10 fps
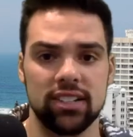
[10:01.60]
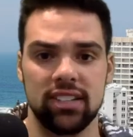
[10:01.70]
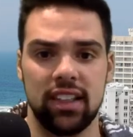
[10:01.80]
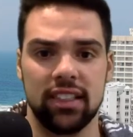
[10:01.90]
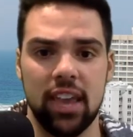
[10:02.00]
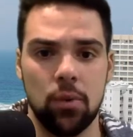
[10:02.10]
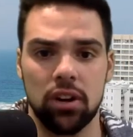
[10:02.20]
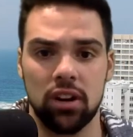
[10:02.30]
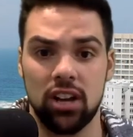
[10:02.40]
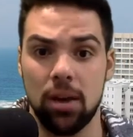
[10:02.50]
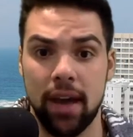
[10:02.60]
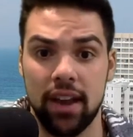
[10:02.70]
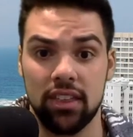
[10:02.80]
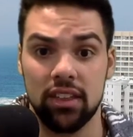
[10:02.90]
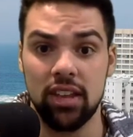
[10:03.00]
say that they were going to come out of
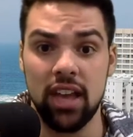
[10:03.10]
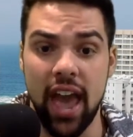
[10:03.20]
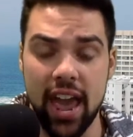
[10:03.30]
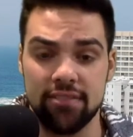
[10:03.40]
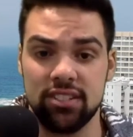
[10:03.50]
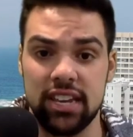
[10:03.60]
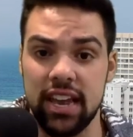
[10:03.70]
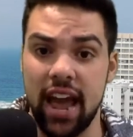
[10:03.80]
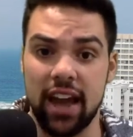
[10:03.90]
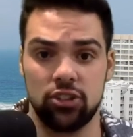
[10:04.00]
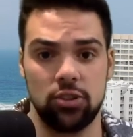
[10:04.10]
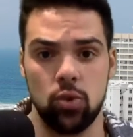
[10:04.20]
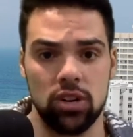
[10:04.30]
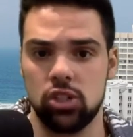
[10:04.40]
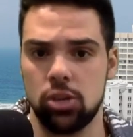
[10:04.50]
the AFC and actually
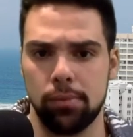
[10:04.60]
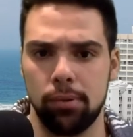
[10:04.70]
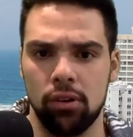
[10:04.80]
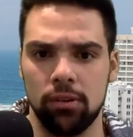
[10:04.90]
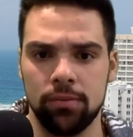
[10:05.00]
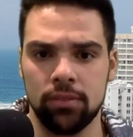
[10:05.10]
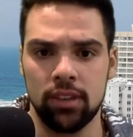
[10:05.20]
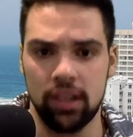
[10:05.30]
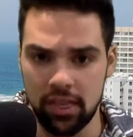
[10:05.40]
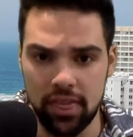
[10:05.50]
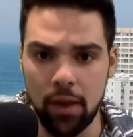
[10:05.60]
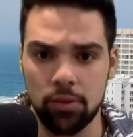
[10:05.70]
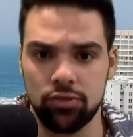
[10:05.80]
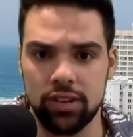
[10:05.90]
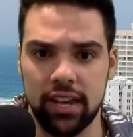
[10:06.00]
win a Super Bowl. That
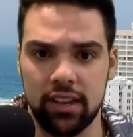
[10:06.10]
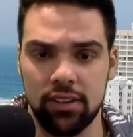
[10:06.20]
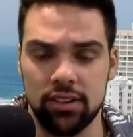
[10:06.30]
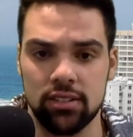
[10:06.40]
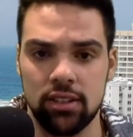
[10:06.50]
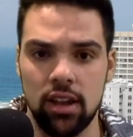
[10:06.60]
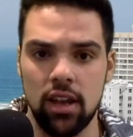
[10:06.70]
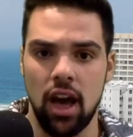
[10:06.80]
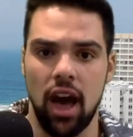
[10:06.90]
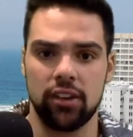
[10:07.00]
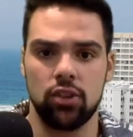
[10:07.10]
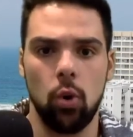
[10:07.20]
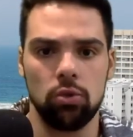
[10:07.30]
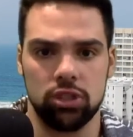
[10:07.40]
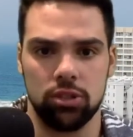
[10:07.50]
was ridiculous. I
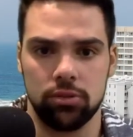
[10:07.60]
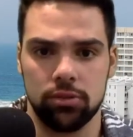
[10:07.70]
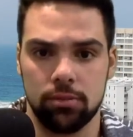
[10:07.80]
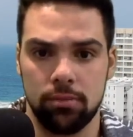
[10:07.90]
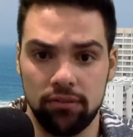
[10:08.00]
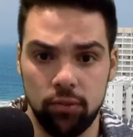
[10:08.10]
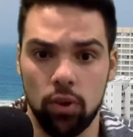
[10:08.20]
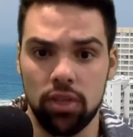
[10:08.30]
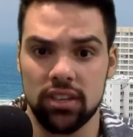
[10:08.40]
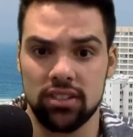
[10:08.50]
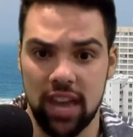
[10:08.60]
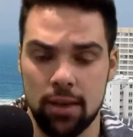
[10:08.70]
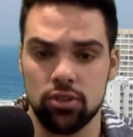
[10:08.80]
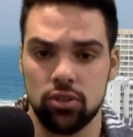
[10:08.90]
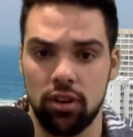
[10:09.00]
told you before this game
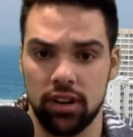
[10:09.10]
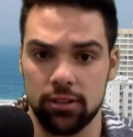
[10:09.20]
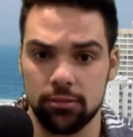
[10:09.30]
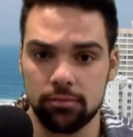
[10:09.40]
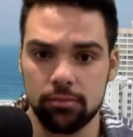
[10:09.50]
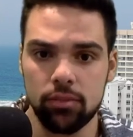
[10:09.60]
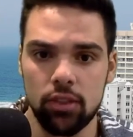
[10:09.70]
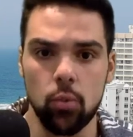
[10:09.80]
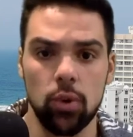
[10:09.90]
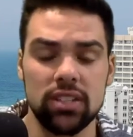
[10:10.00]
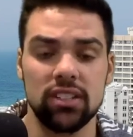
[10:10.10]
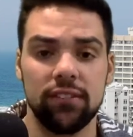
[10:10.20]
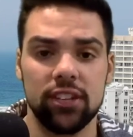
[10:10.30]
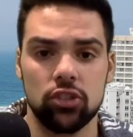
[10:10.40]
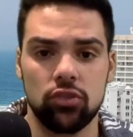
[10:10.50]
started, when it's a
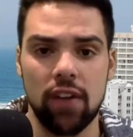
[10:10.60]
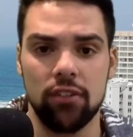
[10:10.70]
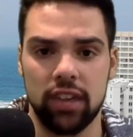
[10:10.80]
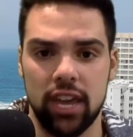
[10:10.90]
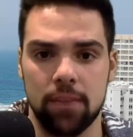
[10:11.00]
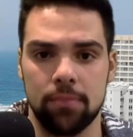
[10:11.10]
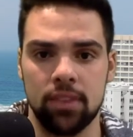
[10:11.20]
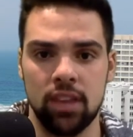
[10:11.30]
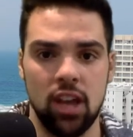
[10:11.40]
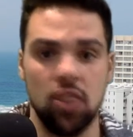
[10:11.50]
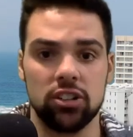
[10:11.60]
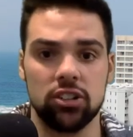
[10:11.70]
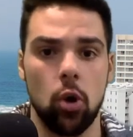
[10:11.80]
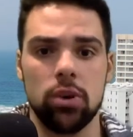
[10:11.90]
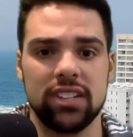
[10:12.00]
division rival game, there's
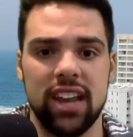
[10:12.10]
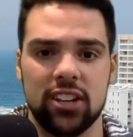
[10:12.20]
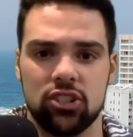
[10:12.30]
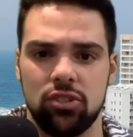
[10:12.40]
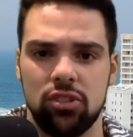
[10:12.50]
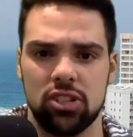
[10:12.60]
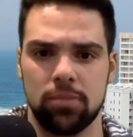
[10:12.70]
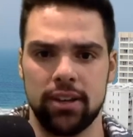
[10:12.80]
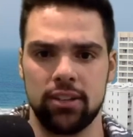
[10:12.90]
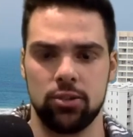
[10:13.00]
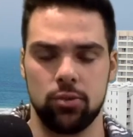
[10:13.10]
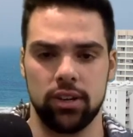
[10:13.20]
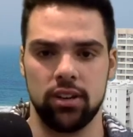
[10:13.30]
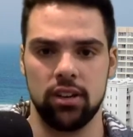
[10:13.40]
always an extra little spice to it.